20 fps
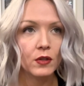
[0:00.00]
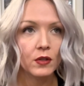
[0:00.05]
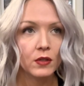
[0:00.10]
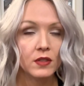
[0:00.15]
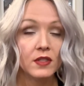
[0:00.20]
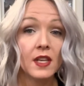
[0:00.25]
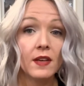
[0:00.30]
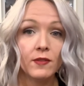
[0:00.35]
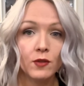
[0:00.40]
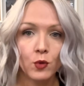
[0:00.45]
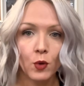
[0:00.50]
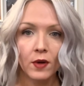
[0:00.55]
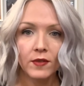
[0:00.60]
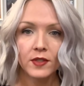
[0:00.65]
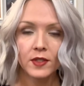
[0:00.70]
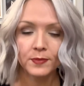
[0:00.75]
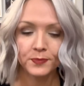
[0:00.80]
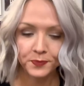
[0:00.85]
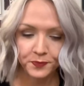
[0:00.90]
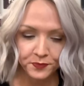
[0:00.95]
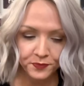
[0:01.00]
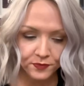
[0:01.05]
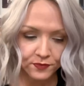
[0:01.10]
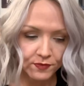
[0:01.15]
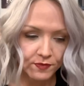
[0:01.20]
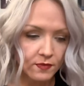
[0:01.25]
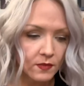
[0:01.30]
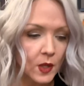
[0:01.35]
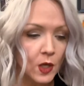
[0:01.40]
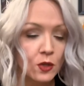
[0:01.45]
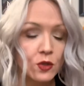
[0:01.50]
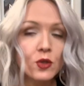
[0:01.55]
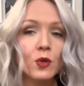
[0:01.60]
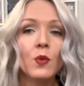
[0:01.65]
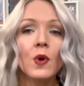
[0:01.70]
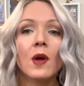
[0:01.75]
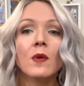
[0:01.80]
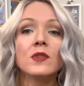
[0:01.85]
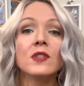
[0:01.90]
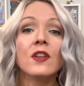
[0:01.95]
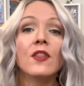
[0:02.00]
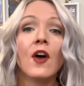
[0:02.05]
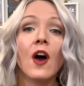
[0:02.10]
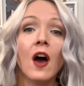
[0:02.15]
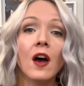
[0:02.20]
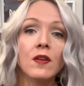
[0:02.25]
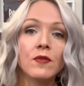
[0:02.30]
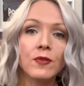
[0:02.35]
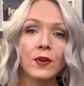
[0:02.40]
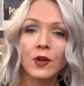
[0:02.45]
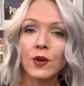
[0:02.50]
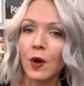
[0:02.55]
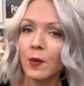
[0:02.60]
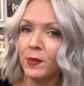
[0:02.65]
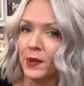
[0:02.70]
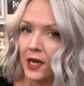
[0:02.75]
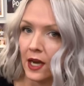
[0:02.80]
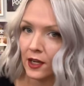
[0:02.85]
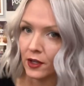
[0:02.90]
Seven Dwarfs? So when I was on the hunt for Grumpy, I